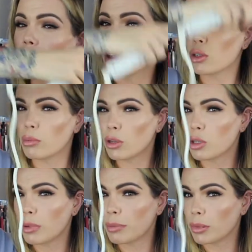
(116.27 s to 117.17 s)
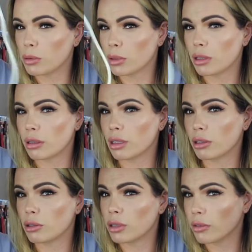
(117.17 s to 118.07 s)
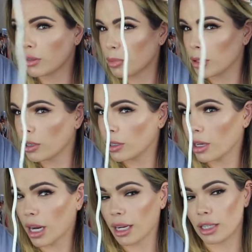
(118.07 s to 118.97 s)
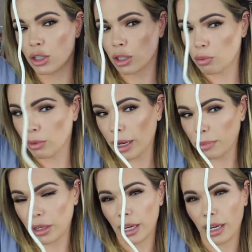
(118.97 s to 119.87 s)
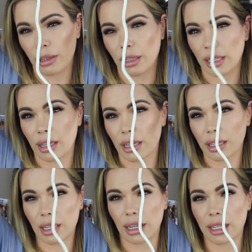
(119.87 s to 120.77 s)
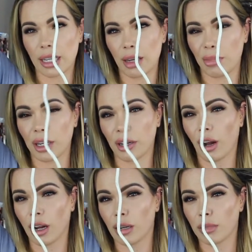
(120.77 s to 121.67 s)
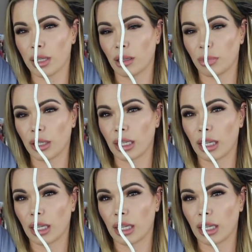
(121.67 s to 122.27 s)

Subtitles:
So most people would either use the flipper or not and just wrap their hair like this, and it's keeping your arms up like